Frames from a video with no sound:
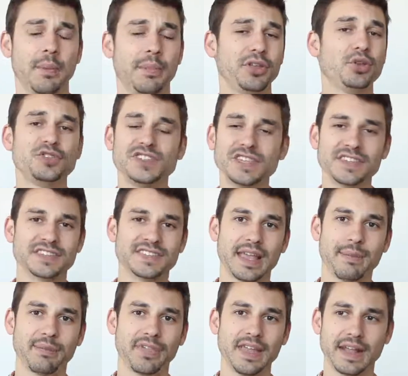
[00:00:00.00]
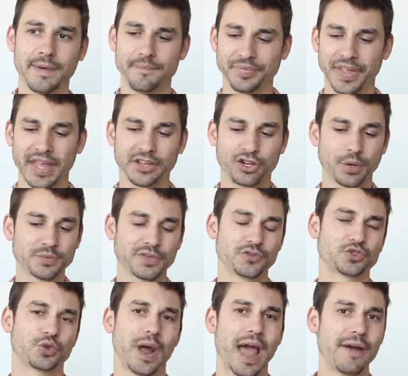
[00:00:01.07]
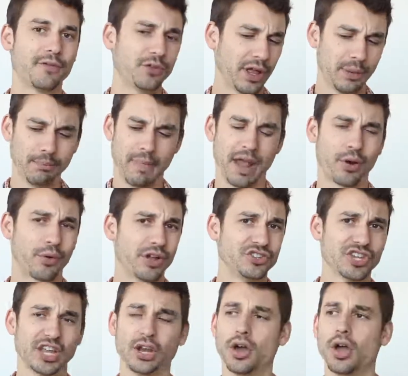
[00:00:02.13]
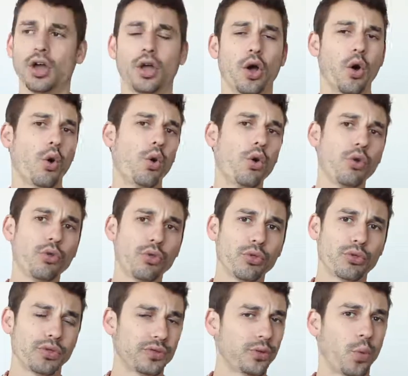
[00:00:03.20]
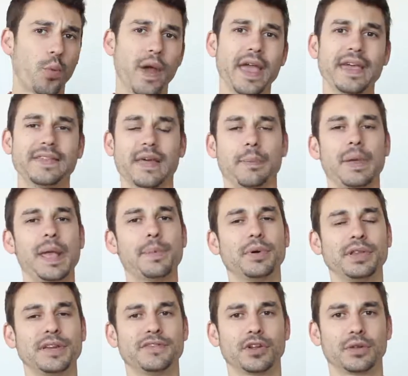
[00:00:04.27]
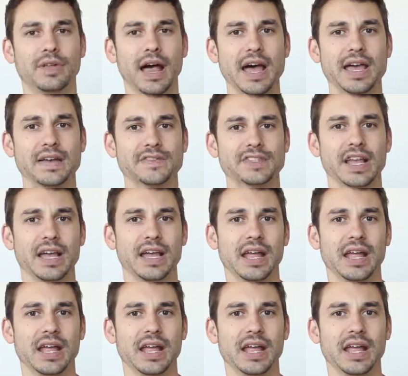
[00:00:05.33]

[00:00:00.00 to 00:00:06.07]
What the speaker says: But you see the same thing in terms of travel and marriage and all the way that people live their lives.